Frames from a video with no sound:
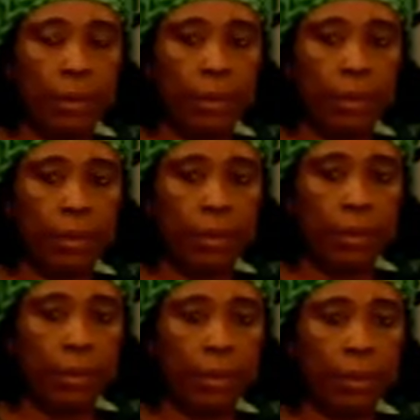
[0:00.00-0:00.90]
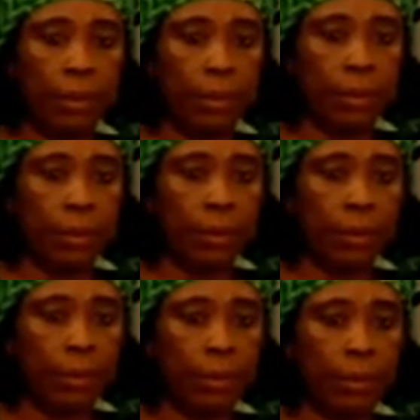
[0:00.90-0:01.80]

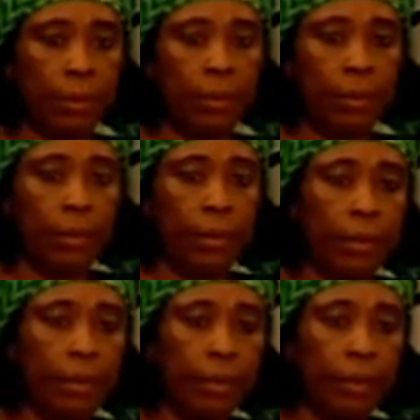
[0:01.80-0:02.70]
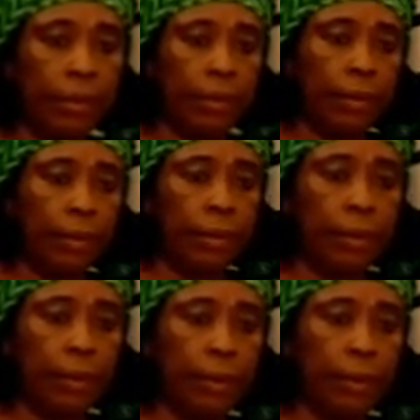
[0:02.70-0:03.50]
No words are spoken by the person on screen.